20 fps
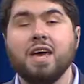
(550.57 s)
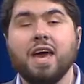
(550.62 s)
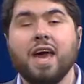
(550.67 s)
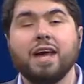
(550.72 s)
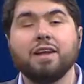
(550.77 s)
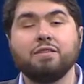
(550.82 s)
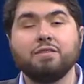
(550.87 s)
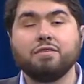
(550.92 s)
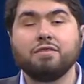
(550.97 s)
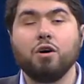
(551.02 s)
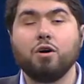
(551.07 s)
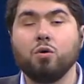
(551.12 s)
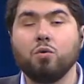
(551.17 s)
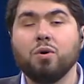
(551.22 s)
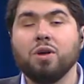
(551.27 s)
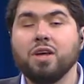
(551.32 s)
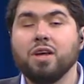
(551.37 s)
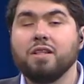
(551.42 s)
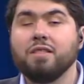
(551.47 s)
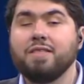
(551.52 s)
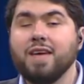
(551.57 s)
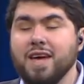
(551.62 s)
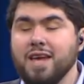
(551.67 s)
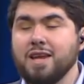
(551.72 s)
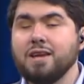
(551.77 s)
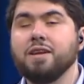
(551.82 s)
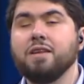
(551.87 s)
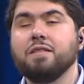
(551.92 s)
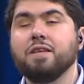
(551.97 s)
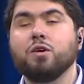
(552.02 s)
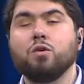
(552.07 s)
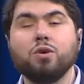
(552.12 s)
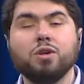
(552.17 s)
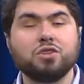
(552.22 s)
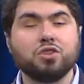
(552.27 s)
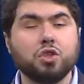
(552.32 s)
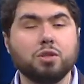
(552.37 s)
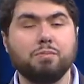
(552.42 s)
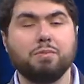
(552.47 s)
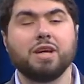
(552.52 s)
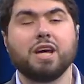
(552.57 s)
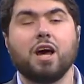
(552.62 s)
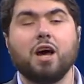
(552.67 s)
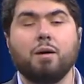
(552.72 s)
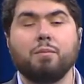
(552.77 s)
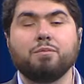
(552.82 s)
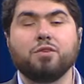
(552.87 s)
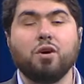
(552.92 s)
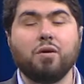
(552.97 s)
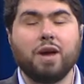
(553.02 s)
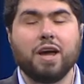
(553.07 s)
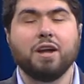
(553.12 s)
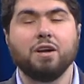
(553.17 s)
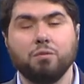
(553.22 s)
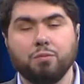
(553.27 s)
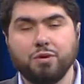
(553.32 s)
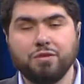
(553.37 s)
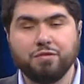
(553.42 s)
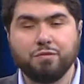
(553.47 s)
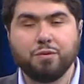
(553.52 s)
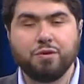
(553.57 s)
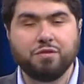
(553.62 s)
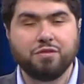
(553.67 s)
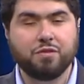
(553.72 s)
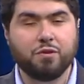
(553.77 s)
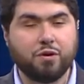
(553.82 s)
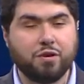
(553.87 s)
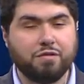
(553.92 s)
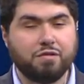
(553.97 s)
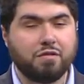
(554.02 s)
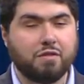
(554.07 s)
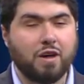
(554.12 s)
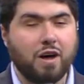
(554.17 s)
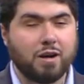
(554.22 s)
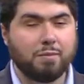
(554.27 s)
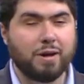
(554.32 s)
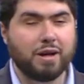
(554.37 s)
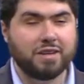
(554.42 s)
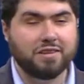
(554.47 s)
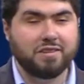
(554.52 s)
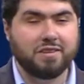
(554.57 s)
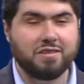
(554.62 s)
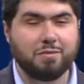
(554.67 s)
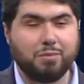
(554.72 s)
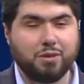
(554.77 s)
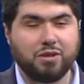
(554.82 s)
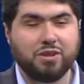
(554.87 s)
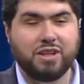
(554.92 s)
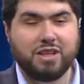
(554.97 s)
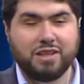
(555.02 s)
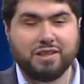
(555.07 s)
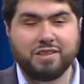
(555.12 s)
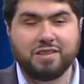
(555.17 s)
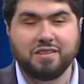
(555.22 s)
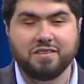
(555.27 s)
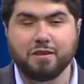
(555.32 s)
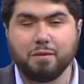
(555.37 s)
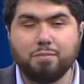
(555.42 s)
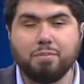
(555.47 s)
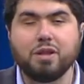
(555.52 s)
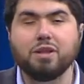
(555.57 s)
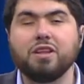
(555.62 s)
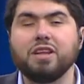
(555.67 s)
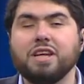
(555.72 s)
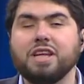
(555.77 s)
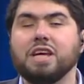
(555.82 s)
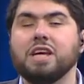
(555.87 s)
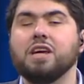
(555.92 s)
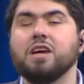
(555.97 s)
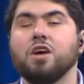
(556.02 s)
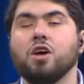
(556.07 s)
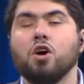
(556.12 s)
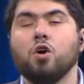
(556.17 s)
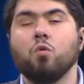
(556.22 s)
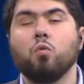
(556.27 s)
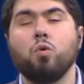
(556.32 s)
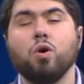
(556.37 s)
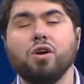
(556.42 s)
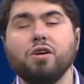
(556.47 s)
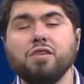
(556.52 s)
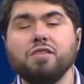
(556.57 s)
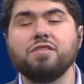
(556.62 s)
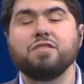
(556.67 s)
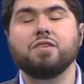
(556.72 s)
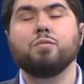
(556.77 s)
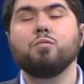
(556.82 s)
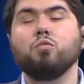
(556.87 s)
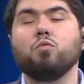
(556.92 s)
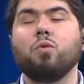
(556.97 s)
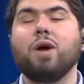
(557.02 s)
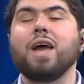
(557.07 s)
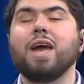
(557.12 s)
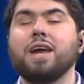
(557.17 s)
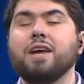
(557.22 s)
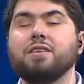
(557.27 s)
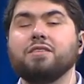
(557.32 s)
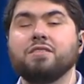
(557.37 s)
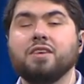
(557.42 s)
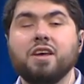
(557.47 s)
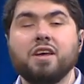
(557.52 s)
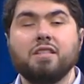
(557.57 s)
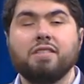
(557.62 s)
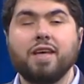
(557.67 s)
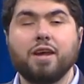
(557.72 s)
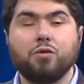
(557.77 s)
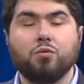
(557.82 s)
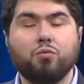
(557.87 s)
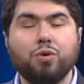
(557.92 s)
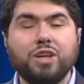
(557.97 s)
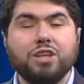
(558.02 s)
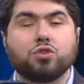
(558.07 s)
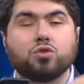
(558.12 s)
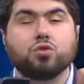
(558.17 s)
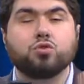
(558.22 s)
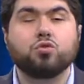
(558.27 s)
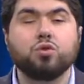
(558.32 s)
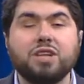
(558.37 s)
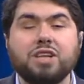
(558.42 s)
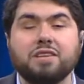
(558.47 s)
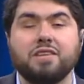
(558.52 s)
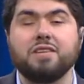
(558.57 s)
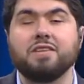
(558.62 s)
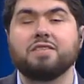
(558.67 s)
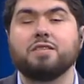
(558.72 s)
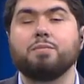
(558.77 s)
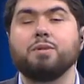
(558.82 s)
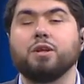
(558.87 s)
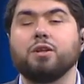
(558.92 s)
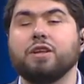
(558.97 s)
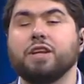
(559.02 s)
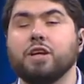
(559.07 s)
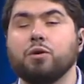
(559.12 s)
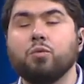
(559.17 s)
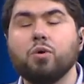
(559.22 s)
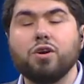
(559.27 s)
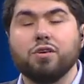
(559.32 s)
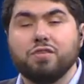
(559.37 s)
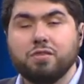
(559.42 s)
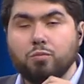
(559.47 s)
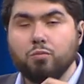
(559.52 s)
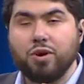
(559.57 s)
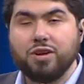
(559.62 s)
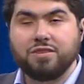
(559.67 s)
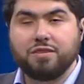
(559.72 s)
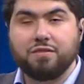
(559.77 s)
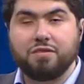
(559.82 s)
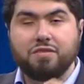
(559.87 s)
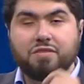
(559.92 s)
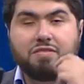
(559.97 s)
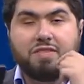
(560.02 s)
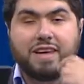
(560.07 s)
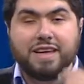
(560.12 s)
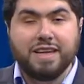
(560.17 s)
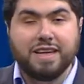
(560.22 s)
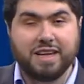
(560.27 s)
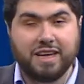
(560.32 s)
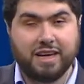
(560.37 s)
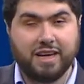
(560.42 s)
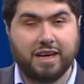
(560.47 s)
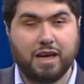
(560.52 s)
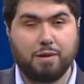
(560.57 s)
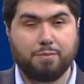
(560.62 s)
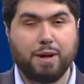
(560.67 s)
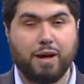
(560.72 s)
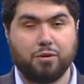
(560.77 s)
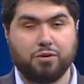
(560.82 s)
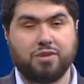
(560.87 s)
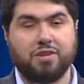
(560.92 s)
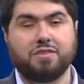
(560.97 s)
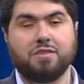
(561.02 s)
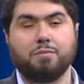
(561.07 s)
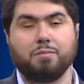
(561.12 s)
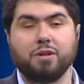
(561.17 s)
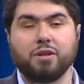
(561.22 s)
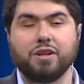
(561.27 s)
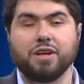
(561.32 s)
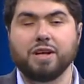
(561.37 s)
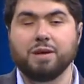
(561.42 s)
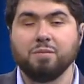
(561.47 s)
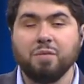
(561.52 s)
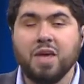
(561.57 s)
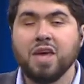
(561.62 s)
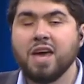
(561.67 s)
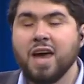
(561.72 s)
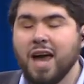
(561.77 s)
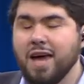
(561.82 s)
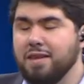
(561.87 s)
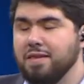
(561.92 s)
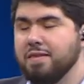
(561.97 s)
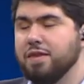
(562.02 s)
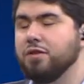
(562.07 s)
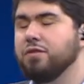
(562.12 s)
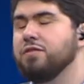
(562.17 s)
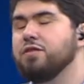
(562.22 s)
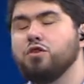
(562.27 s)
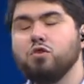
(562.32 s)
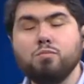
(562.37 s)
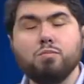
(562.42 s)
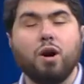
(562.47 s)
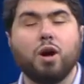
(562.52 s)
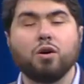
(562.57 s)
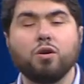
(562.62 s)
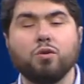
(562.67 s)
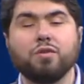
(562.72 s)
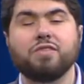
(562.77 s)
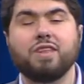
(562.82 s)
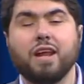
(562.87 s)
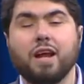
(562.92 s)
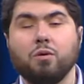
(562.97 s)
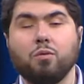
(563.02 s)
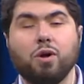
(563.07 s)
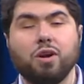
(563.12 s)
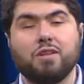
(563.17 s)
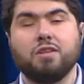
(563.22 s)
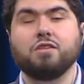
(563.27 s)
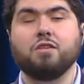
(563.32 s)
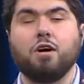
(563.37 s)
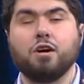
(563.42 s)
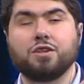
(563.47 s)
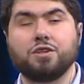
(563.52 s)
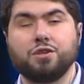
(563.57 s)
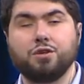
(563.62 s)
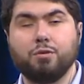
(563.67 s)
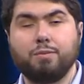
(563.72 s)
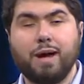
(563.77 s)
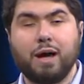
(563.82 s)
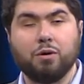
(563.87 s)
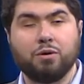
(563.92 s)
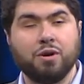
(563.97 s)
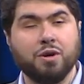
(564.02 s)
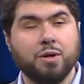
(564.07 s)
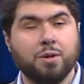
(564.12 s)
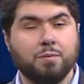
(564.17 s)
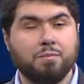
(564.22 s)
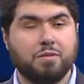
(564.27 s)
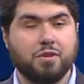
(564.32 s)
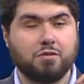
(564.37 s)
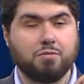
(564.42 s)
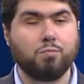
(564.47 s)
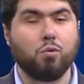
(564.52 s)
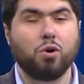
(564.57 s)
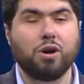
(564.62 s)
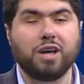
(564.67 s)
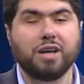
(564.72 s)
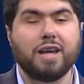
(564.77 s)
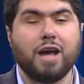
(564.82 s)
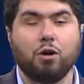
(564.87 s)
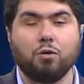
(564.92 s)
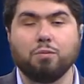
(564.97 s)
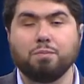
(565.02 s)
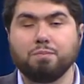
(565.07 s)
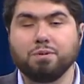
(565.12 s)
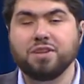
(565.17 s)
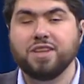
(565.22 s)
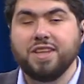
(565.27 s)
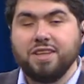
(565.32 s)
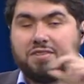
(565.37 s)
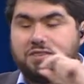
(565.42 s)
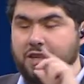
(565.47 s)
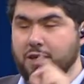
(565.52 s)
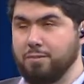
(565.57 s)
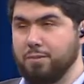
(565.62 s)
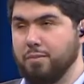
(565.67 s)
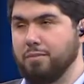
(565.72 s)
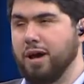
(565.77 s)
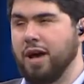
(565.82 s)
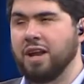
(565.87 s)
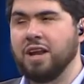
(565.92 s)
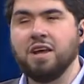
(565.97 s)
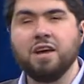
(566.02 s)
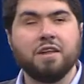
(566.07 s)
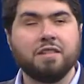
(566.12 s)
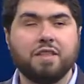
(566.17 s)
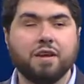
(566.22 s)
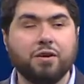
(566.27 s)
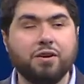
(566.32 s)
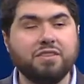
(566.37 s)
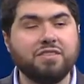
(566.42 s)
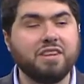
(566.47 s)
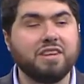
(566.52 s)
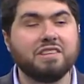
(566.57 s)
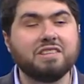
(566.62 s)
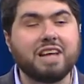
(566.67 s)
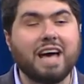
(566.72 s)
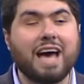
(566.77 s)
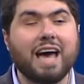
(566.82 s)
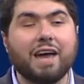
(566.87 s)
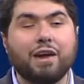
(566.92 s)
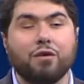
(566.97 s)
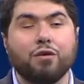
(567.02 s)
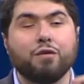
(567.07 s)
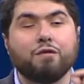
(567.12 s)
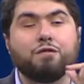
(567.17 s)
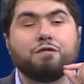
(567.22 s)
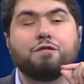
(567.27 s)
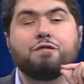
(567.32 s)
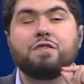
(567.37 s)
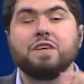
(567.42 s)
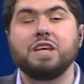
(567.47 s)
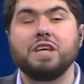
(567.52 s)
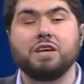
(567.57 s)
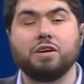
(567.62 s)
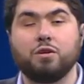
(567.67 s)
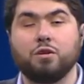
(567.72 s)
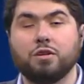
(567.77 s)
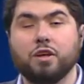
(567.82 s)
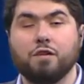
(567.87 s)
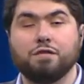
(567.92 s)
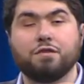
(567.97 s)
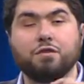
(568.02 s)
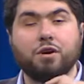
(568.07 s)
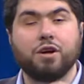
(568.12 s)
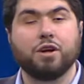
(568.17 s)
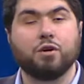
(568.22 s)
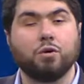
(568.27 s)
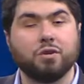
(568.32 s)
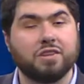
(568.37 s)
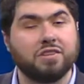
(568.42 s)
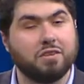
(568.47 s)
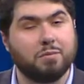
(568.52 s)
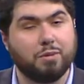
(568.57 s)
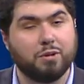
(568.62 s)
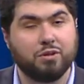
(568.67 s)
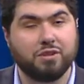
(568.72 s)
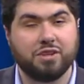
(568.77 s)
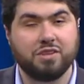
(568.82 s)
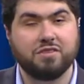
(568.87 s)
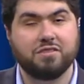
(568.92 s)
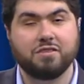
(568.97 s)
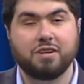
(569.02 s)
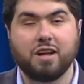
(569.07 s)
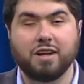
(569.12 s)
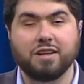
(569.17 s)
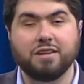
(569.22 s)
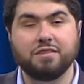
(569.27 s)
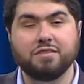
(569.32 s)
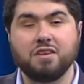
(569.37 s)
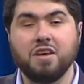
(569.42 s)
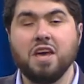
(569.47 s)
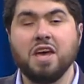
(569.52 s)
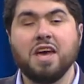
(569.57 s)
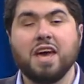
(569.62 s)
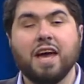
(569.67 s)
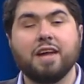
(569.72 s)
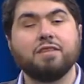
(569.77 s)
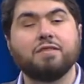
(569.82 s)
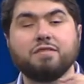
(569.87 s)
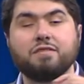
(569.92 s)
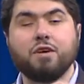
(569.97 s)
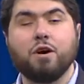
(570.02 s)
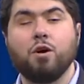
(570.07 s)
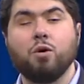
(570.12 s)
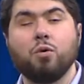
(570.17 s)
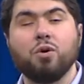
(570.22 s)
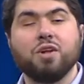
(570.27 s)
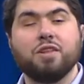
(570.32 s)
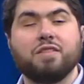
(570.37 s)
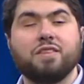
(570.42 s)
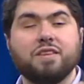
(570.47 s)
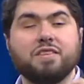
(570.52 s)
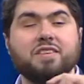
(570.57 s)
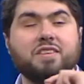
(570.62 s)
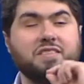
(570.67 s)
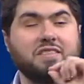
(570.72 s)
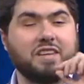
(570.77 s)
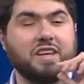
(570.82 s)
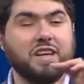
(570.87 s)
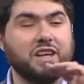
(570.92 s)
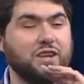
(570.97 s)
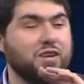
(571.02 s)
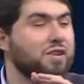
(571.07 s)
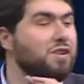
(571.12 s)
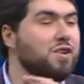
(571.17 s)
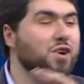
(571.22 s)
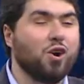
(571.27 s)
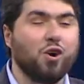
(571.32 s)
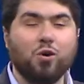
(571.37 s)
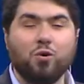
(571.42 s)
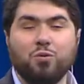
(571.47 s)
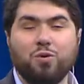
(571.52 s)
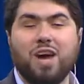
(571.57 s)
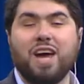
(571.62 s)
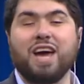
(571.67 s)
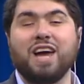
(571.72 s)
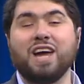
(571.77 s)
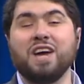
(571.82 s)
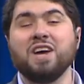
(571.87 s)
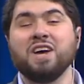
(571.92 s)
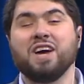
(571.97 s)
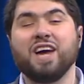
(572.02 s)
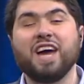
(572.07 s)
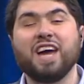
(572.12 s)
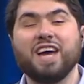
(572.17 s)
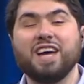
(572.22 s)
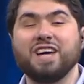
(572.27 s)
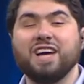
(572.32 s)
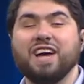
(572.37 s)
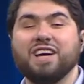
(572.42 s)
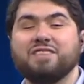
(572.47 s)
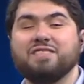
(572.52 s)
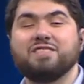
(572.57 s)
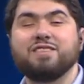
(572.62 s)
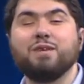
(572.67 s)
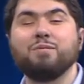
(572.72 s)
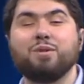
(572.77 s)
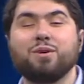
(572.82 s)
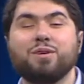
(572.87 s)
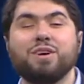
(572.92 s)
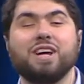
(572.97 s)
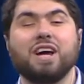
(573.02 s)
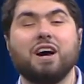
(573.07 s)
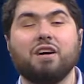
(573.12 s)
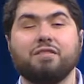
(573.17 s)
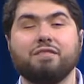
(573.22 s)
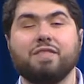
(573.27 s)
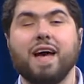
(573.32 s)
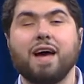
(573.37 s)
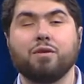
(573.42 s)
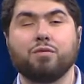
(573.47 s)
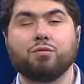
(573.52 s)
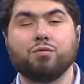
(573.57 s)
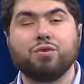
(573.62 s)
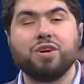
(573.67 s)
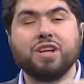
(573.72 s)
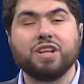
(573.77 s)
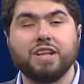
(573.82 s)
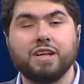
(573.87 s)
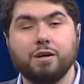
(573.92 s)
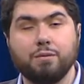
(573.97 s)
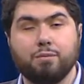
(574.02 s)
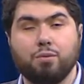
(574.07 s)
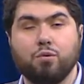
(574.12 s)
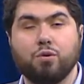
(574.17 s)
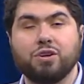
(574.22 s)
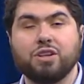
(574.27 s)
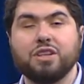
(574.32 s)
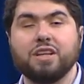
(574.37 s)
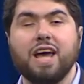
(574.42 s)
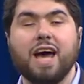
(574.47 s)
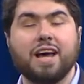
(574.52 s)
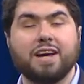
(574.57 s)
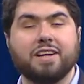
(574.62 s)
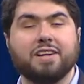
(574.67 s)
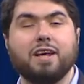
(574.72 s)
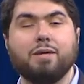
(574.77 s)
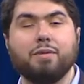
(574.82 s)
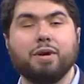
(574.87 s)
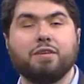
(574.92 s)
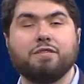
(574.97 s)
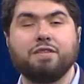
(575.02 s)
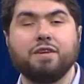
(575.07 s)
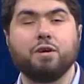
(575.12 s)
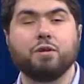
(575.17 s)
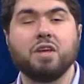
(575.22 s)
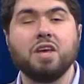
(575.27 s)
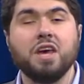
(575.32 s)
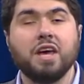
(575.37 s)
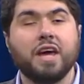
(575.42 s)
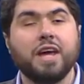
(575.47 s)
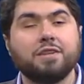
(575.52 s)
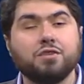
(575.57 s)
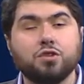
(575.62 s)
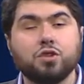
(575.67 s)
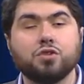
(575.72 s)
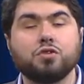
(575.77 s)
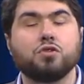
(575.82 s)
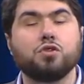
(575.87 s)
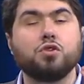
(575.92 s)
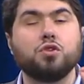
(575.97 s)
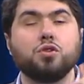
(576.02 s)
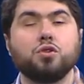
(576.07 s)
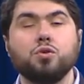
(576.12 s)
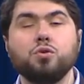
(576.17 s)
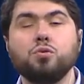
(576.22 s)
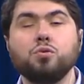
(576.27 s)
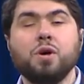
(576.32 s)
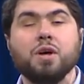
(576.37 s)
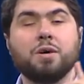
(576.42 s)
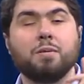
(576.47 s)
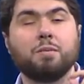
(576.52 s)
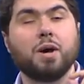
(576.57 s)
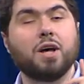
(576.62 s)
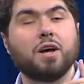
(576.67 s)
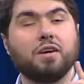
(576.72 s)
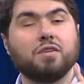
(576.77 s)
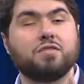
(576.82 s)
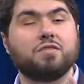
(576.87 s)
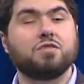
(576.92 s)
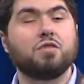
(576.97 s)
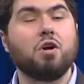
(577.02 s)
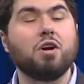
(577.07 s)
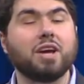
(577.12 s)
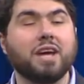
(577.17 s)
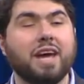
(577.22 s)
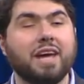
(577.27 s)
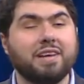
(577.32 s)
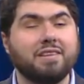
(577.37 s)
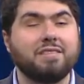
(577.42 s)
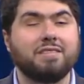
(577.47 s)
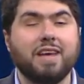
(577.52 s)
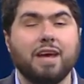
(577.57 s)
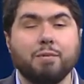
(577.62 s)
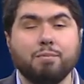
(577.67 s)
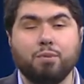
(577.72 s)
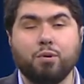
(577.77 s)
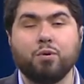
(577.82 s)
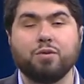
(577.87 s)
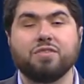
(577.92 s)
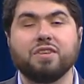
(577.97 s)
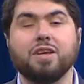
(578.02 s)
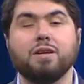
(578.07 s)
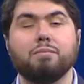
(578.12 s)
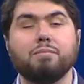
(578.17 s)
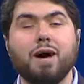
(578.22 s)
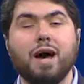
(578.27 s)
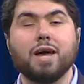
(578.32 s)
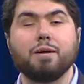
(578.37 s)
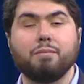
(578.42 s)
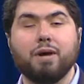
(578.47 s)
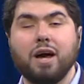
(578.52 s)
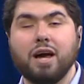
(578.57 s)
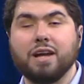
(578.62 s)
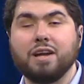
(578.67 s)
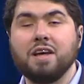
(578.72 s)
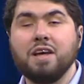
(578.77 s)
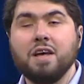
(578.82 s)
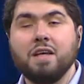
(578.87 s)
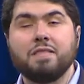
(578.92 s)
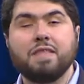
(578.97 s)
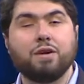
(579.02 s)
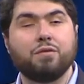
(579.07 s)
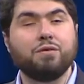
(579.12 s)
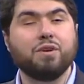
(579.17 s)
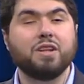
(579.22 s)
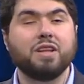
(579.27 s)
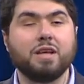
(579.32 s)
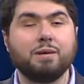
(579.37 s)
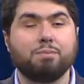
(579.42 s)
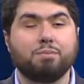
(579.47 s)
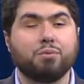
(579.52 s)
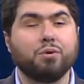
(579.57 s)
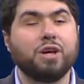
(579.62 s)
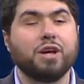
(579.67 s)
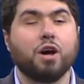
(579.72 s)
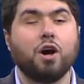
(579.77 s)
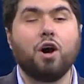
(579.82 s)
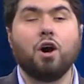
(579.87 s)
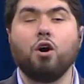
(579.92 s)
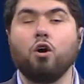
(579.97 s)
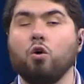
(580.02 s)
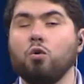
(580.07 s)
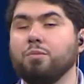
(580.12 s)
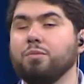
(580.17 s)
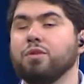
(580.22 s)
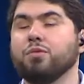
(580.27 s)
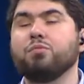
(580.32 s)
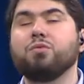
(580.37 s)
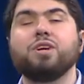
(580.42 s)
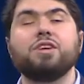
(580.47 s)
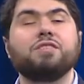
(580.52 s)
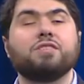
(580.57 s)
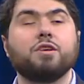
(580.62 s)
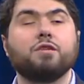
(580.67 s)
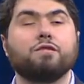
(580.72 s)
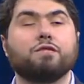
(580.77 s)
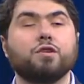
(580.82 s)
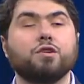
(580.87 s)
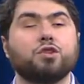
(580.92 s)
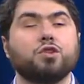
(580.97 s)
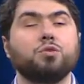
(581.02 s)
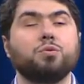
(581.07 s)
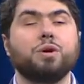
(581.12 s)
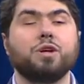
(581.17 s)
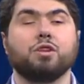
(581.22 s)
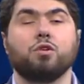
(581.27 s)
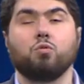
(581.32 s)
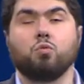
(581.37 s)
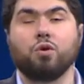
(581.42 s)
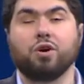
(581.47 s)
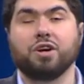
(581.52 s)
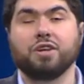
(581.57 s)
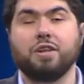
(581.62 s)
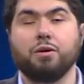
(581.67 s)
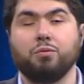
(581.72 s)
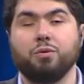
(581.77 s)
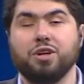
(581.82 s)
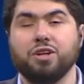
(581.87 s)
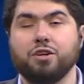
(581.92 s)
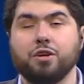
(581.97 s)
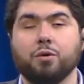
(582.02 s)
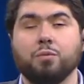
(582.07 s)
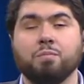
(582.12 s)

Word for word: And so then the question becomes, all right, we've sort of thought about accessibility and disability. What are some ways that we treat disability? What are some ways of thinking about disability? And there's two models that I wanted to talk to you about this morning. Now, please keep in mind, there is an entire field of critical disability studies. And so this is in no way a summary of that really important academic field. It's just two stark examples in my mind that really bring home the reason for doing the work that we do.